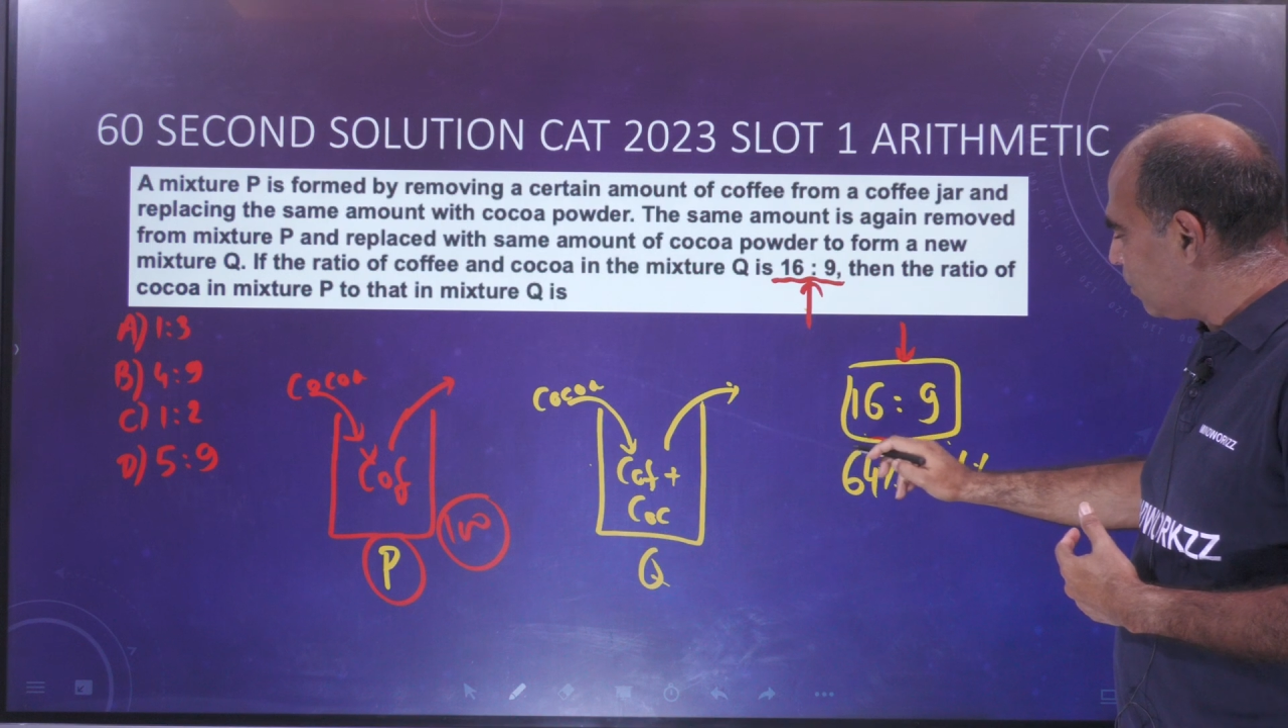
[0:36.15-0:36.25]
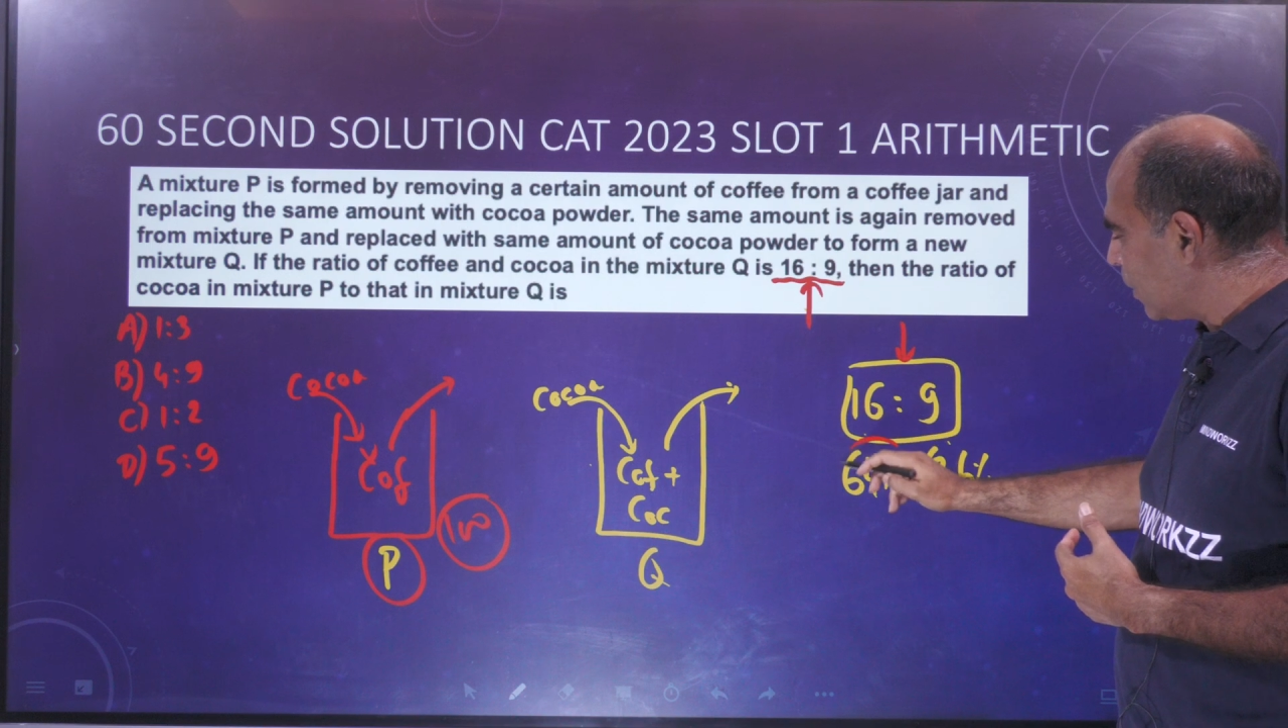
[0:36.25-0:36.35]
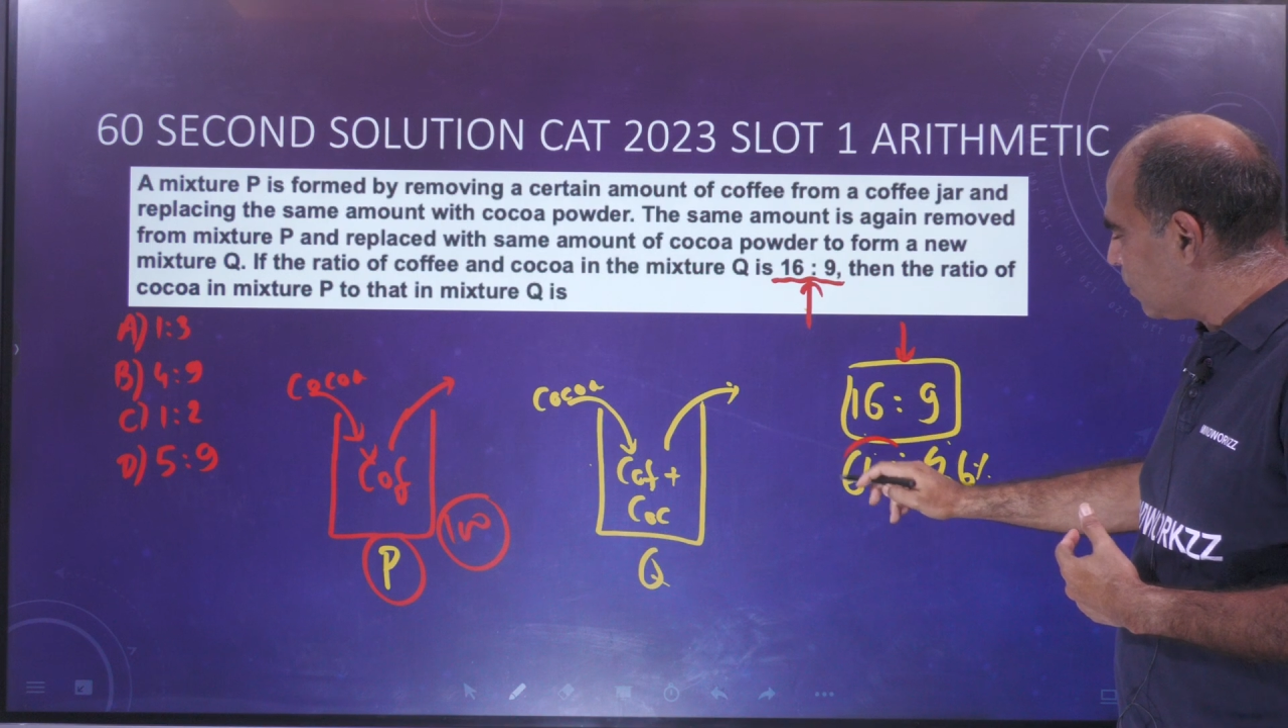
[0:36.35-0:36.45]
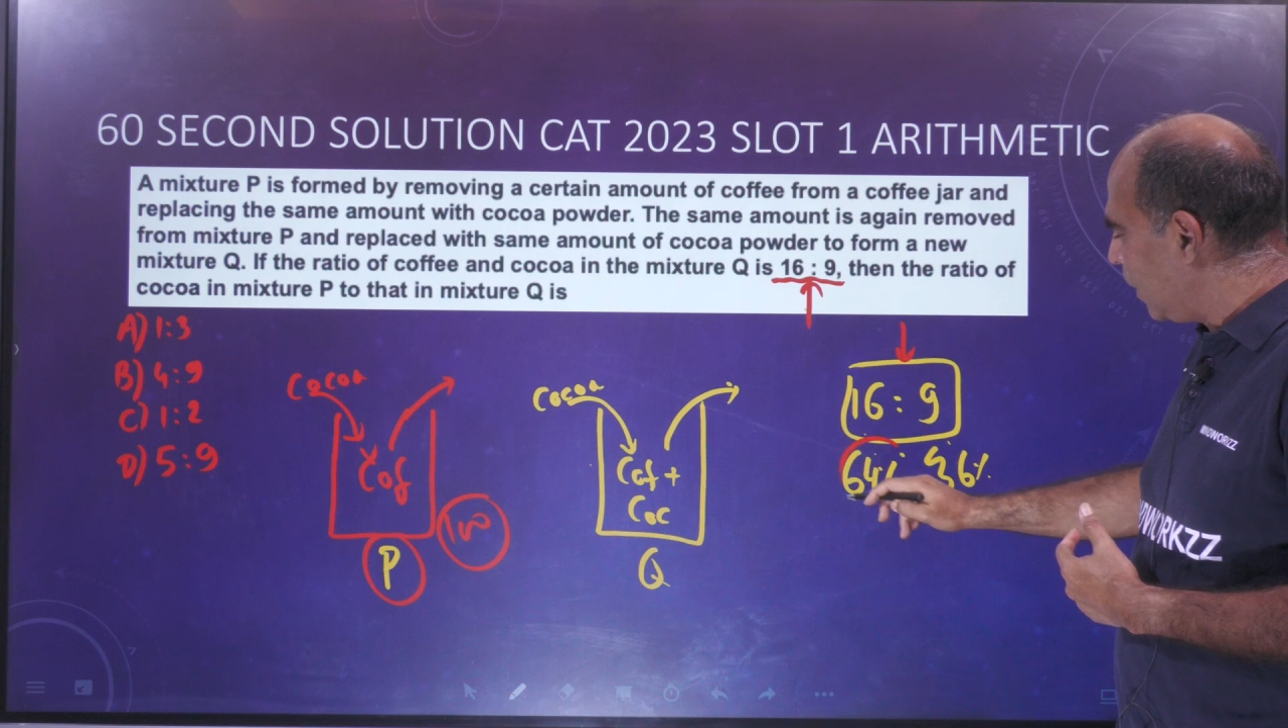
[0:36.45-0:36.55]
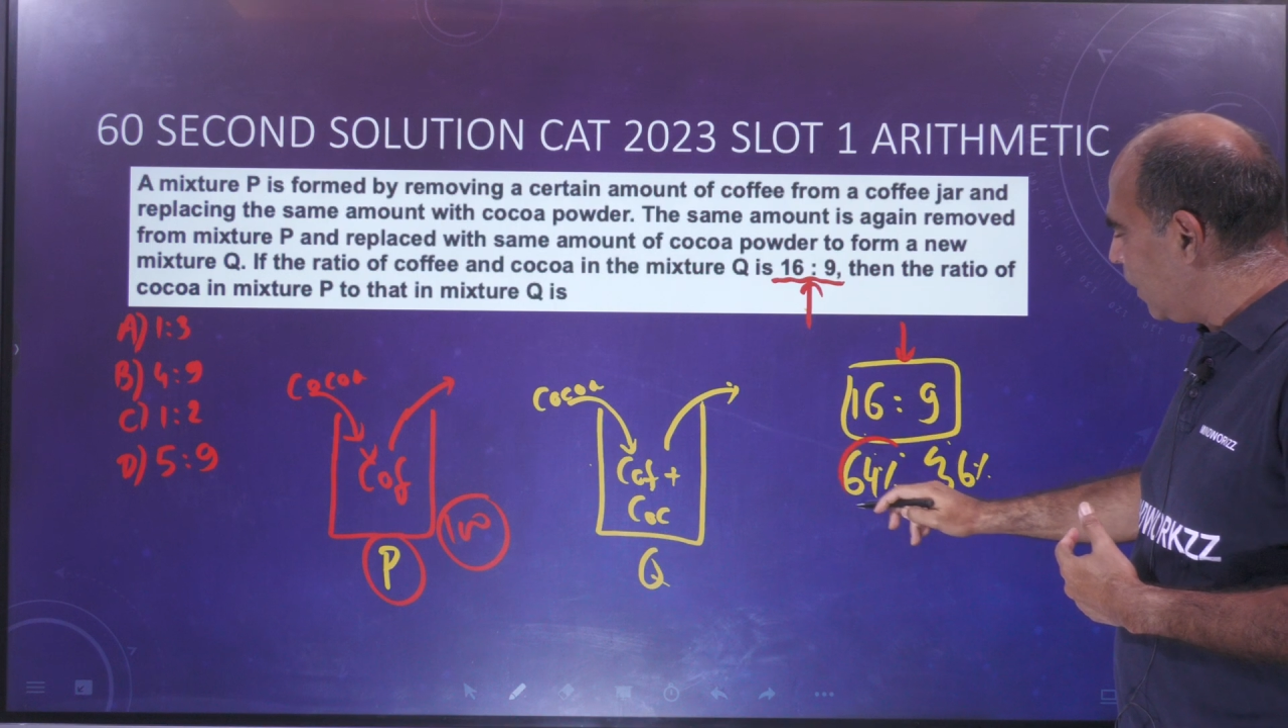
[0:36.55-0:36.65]

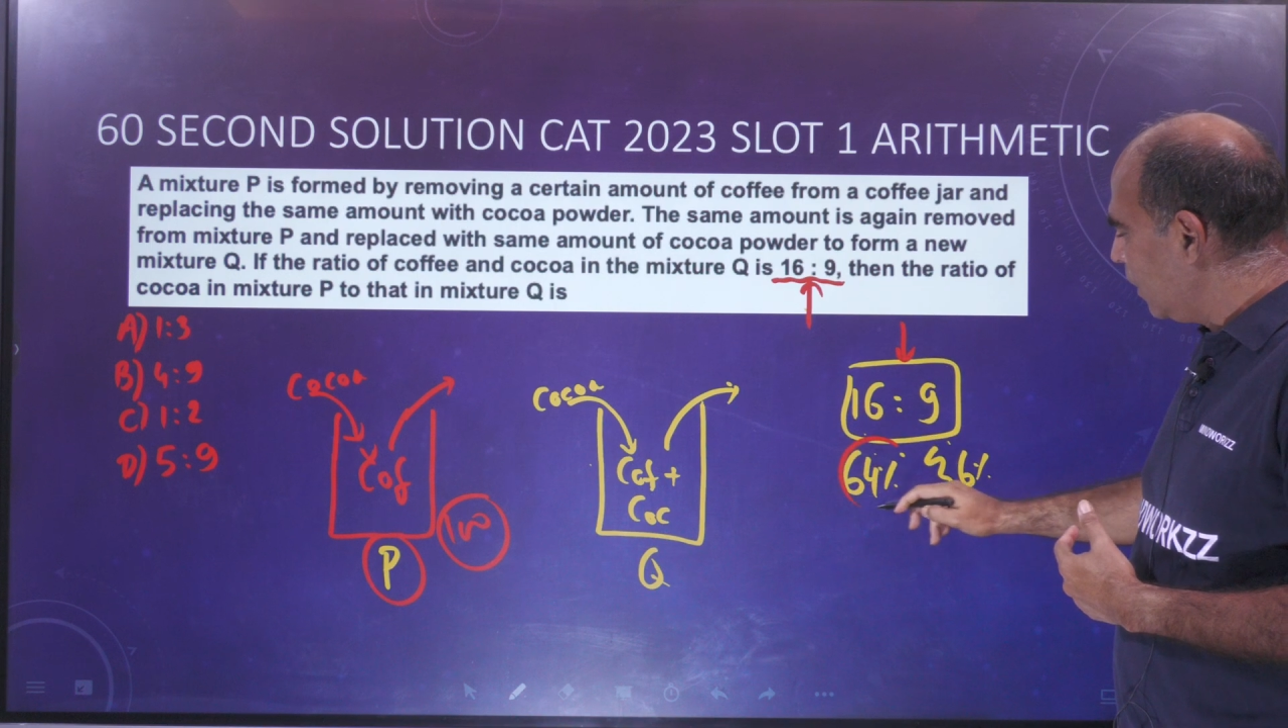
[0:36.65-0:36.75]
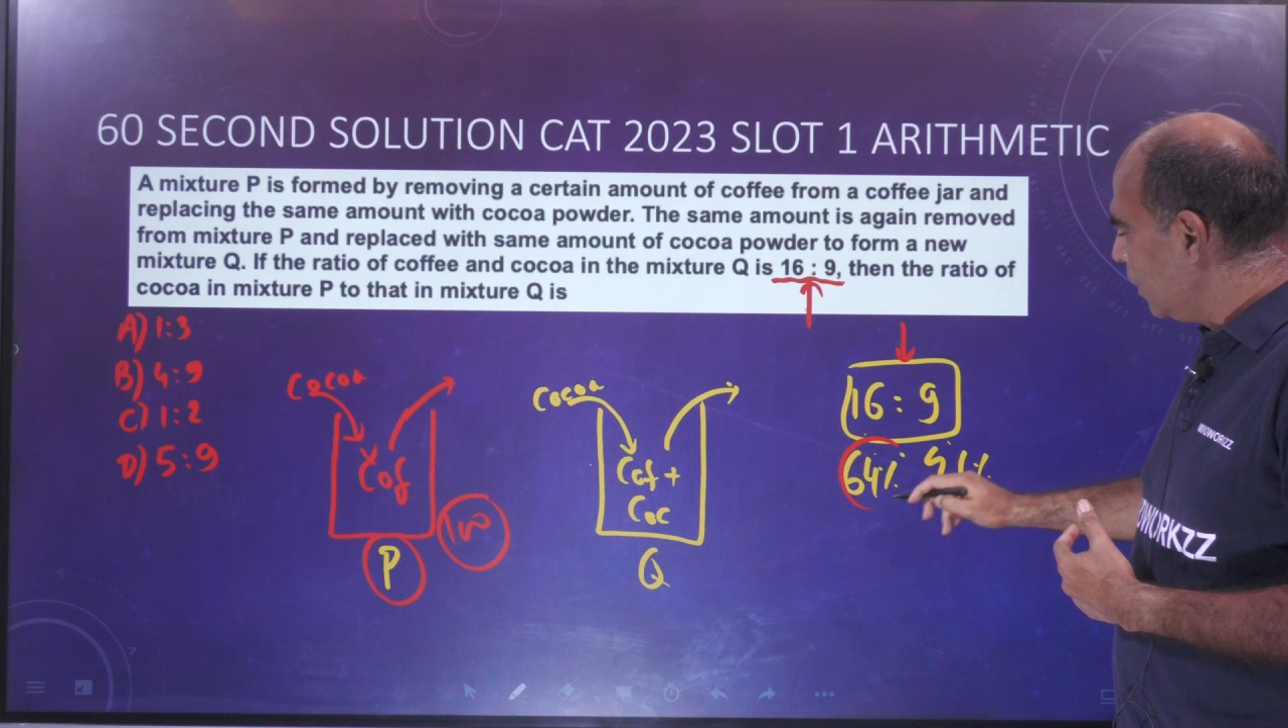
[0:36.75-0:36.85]
must be